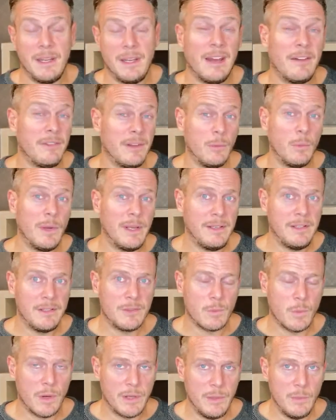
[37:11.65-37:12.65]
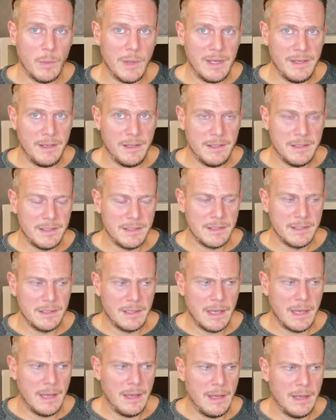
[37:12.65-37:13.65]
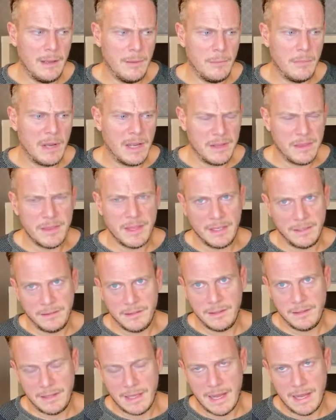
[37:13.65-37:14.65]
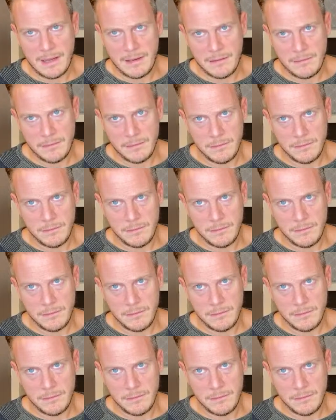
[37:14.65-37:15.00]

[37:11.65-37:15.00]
having witnessed what he witnessed, I think that